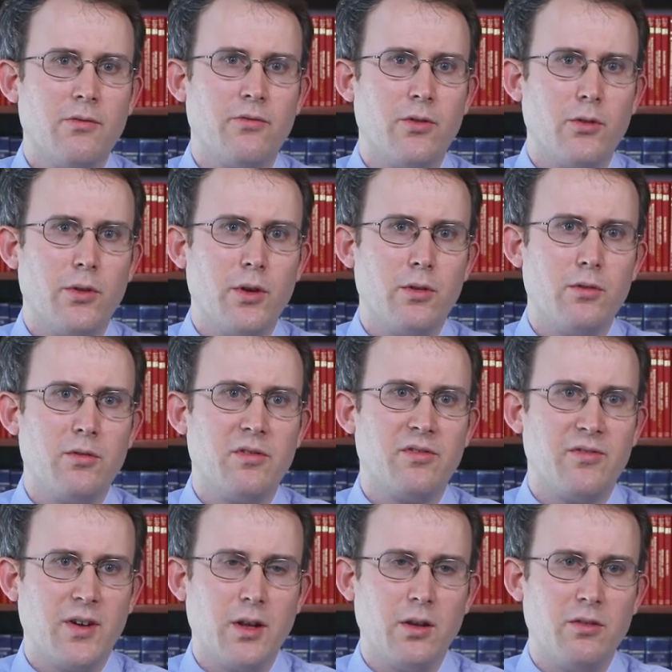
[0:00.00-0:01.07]
for those
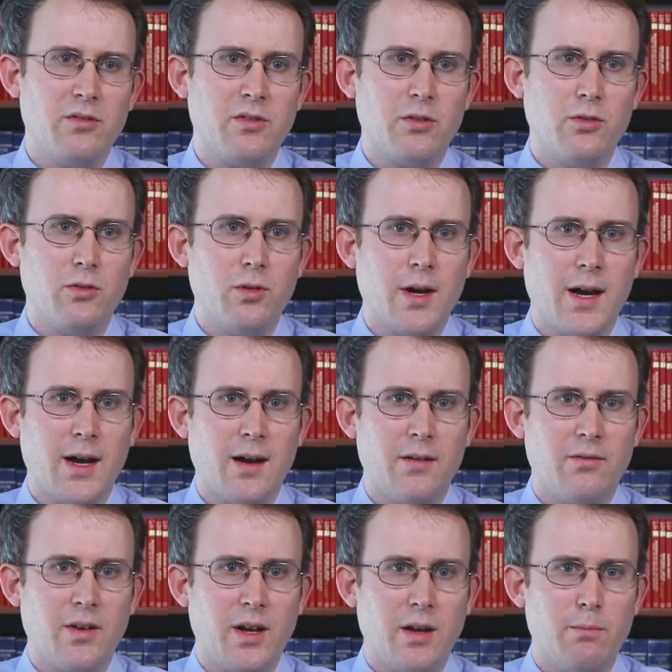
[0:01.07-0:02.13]
fellows who
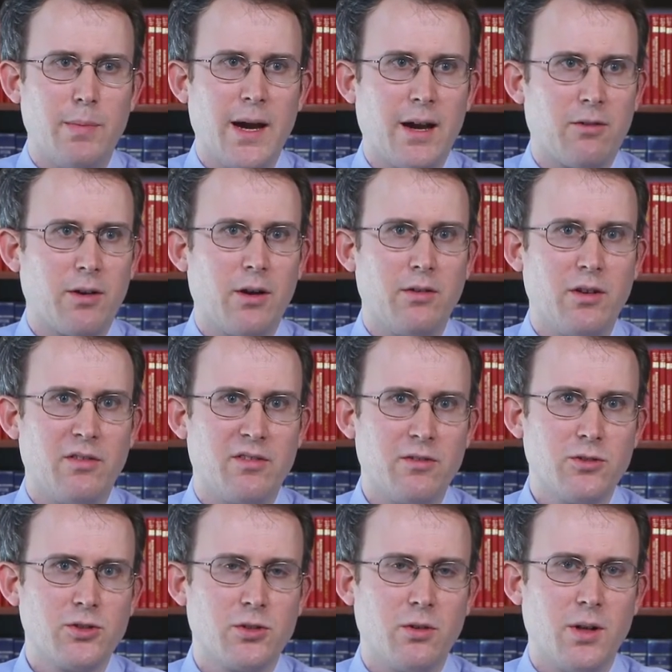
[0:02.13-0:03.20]
have a background in
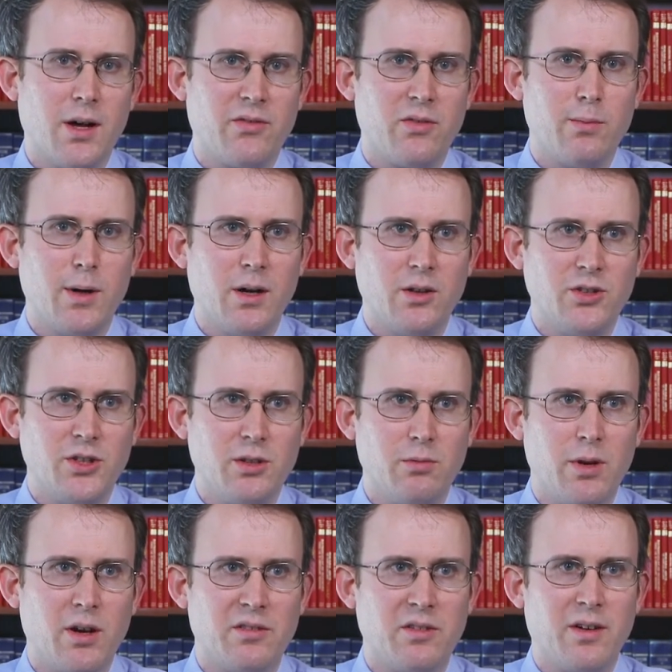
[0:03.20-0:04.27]
surgical ophthalmology,
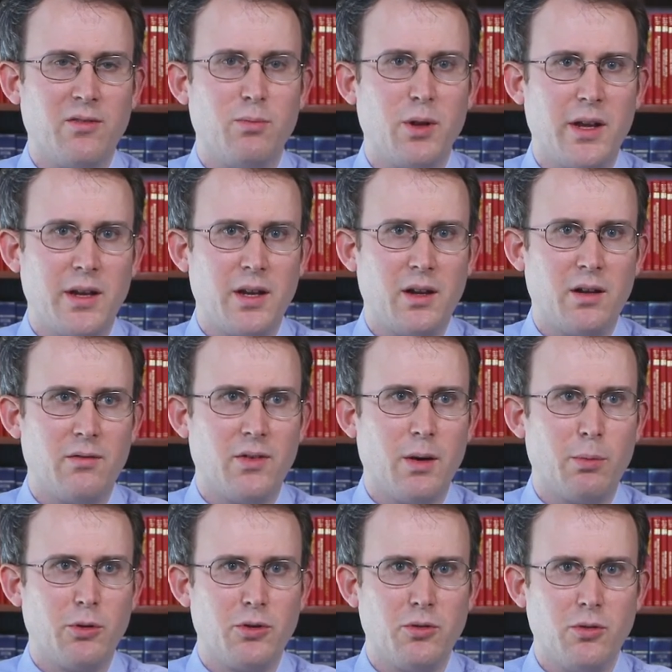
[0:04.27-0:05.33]
we also have plenty of
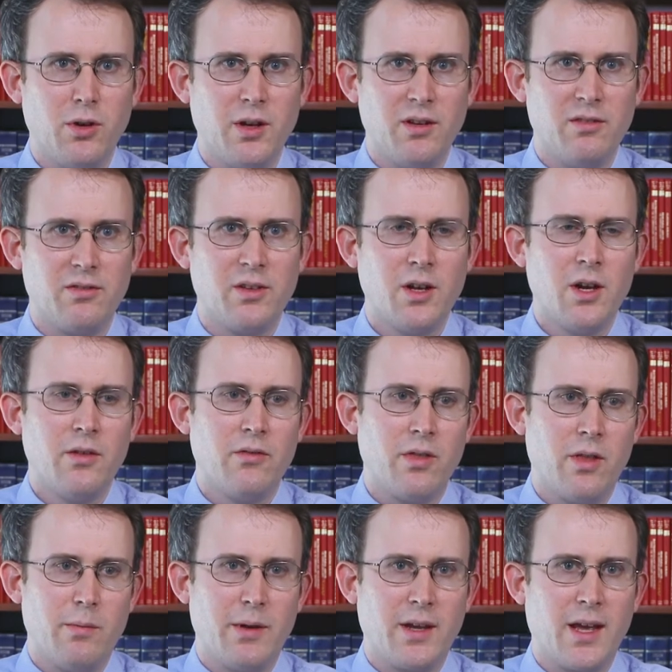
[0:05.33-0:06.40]
opportunities for
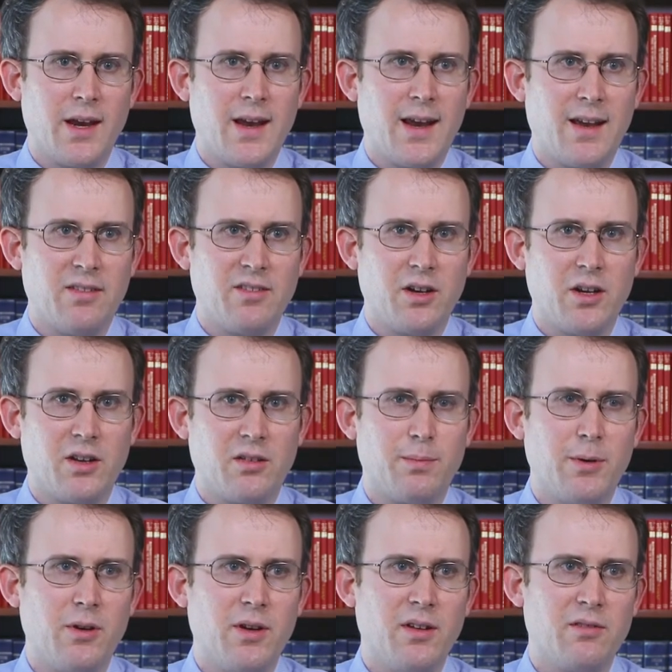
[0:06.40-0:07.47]
them to get hands-on
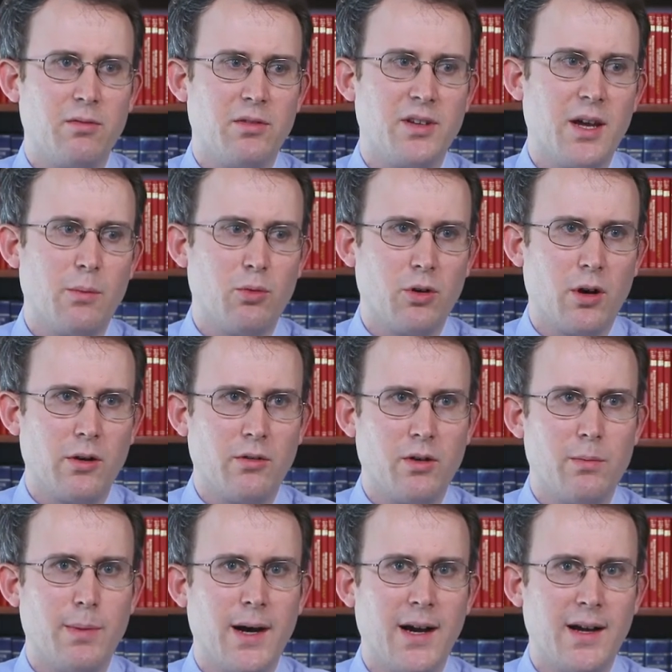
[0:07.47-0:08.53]
experience with temporal artery
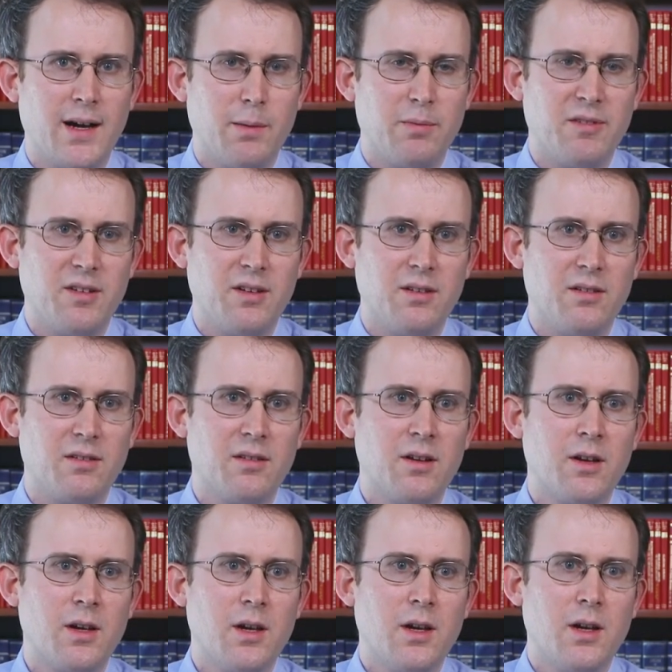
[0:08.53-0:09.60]
biopsies,
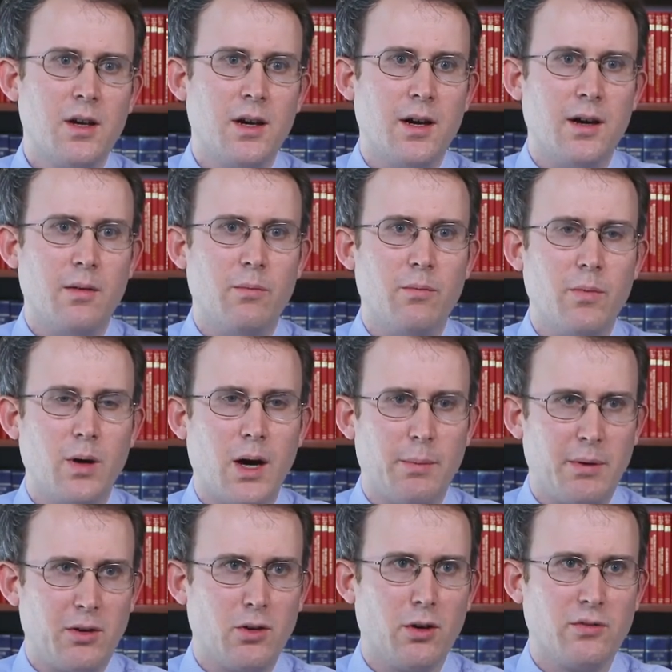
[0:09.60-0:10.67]
um,
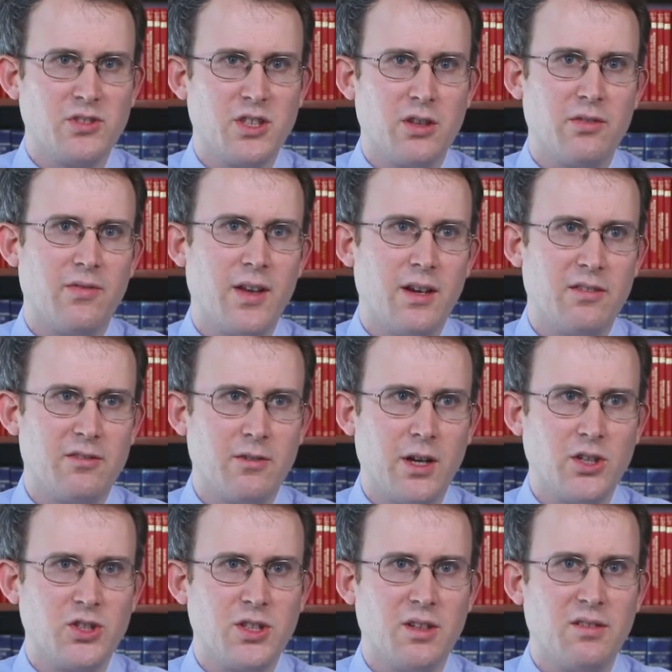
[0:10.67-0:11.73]
optic nerve sheath
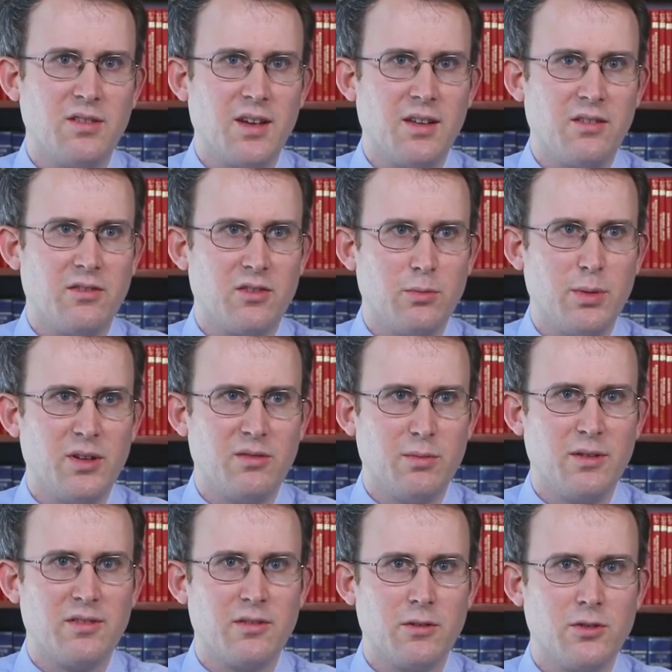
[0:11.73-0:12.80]
fenestrations, and
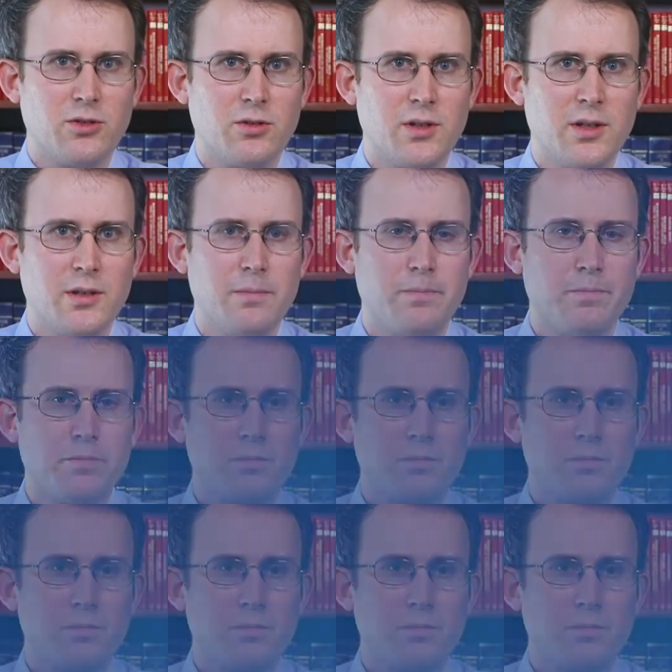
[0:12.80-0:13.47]
strabismus surgery.